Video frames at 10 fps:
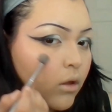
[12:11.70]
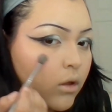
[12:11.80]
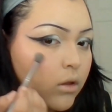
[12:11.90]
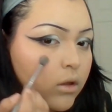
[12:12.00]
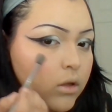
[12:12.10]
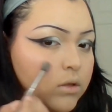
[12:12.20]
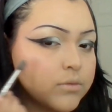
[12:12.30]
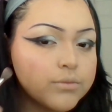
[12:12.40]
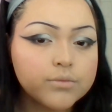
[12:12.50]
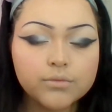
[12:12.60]
And
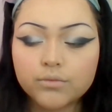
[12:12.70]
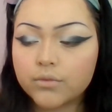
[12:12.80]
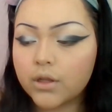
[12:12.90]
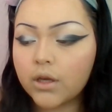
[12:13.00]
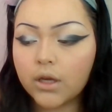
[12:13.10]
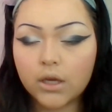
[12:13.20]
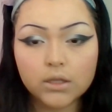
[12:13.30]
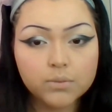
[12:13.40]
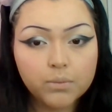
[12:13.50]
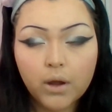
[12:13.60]
then
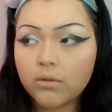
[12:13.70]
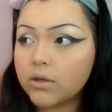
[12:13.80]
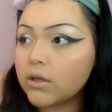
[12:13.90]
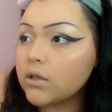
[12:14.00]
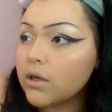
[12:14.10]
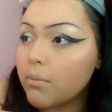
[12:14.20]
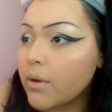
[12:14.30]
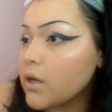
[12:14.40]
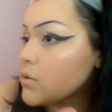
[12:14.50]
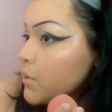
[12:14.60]
it's probably gonna look a
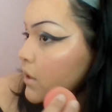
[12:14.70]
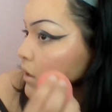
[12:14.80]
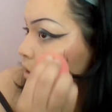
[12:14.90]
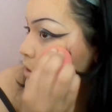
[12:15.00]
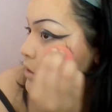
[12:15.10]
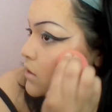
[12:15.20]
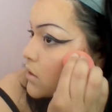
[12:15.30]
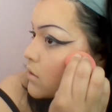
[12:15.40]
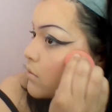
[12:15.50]
mess because this isn't